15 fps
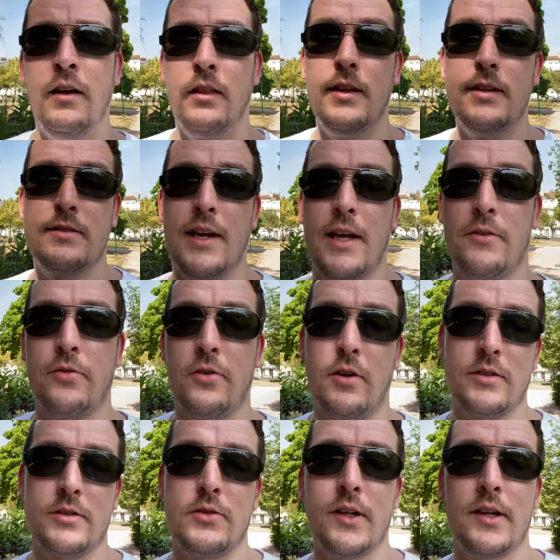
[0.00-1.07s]
This led
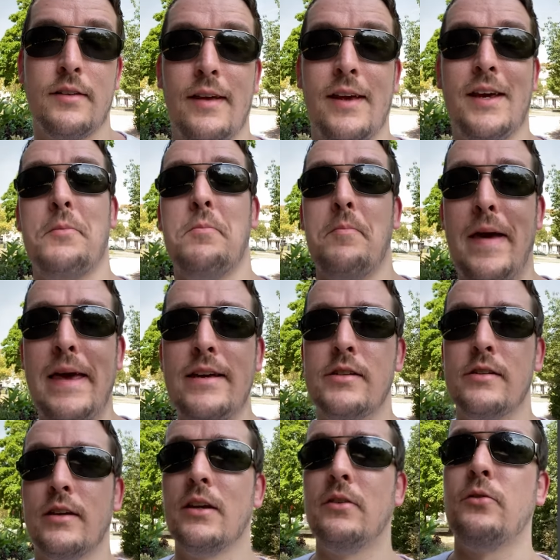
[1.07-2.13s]
France to undertake a
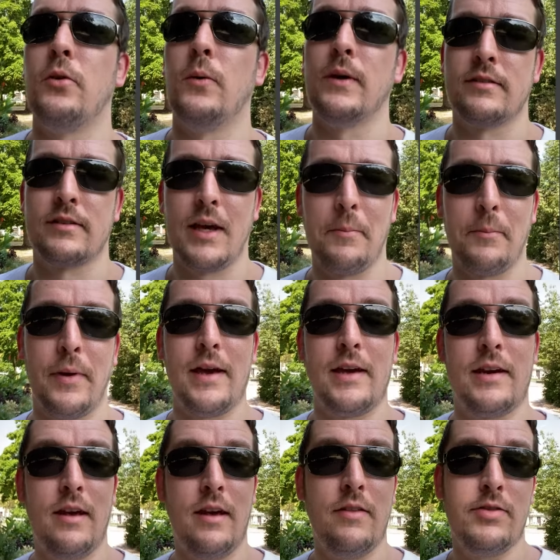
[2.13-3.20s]
major influence
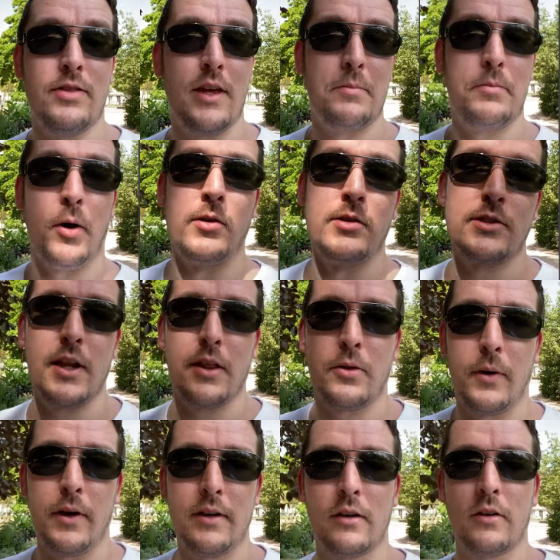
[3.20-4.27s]
campaign in the
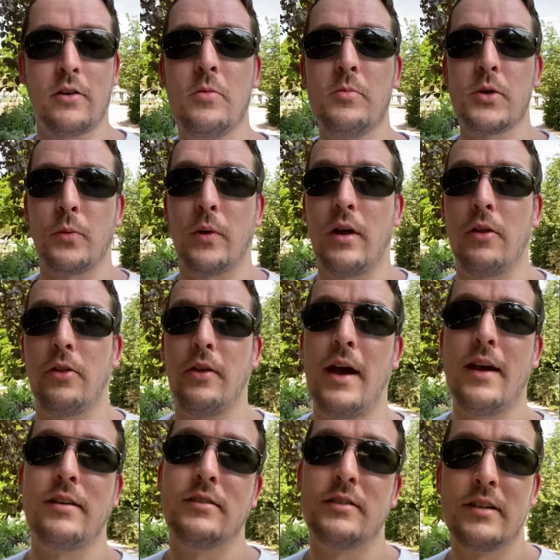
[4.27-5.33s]
Polish-Lithuanian Commonwealth
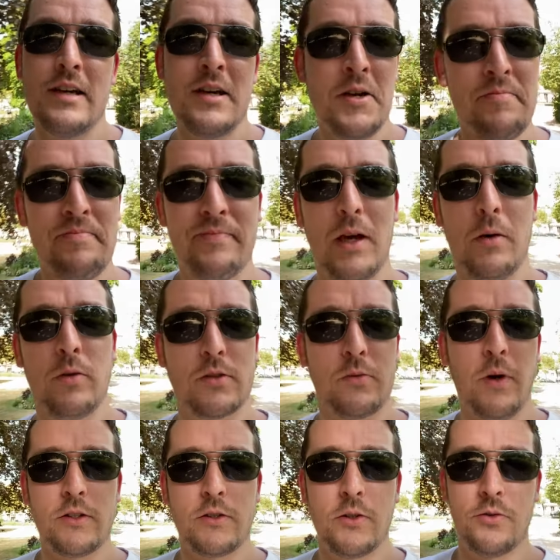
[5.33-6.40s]
and that was
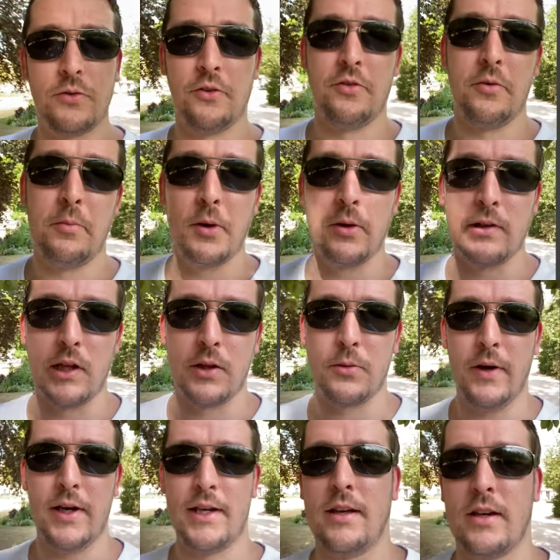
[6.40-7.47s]
quite useful for
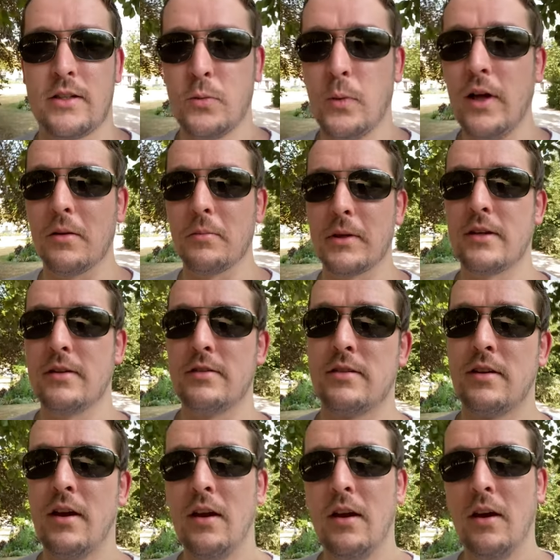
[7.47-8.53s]
Poland-Lithuania as well because